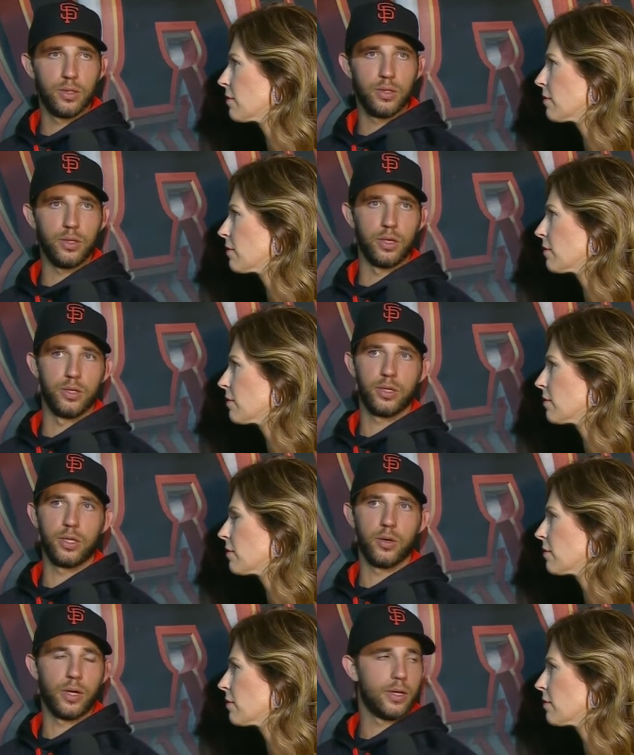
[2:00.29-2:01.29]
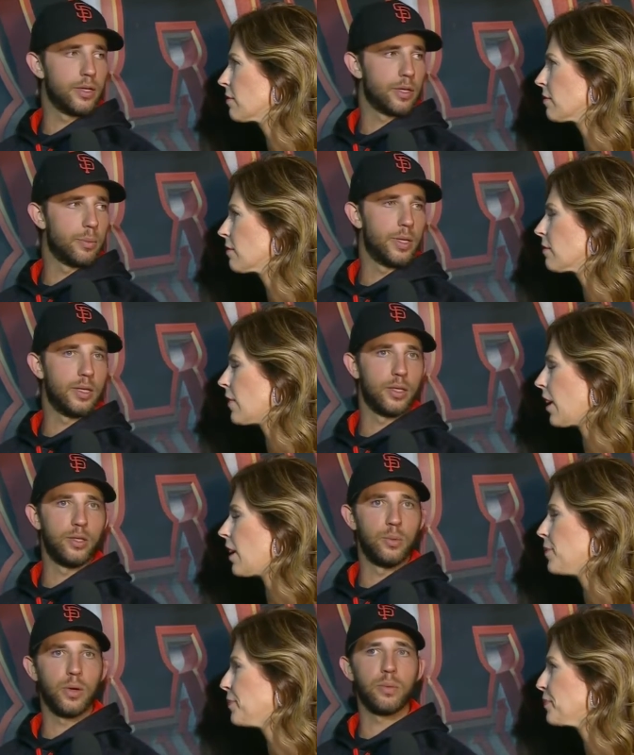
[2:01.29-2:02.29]
Speaker 1: you know, you're going out here and competing
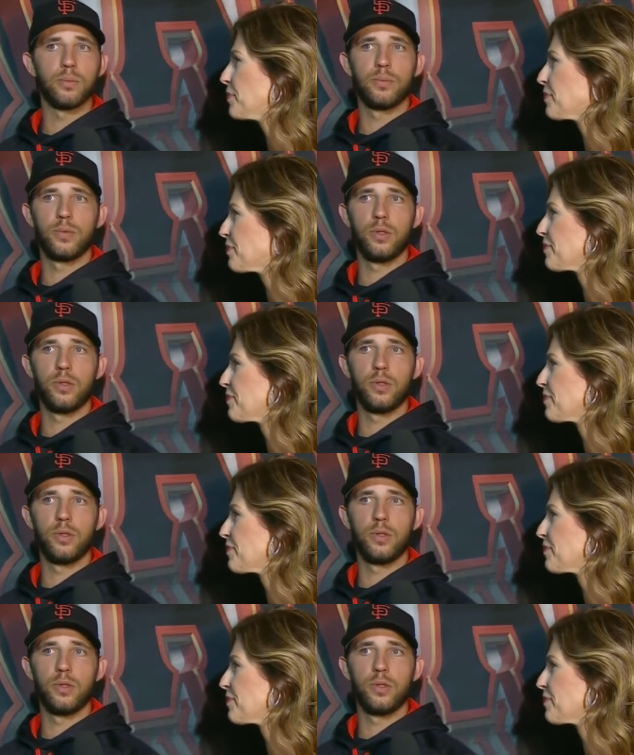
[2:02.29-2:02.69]
and you want to,